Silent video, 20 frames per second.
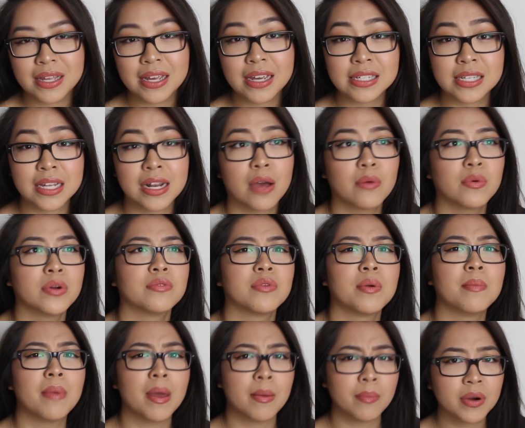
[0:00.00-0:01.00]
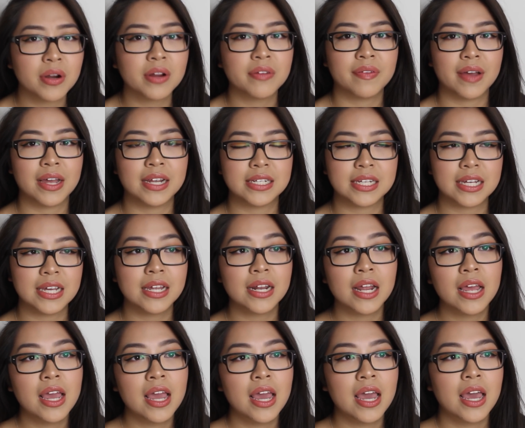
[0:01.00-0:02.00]
place, and I would remember if I
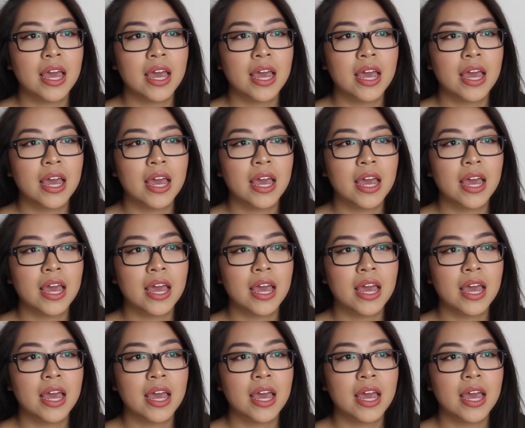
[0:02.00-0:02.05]
did.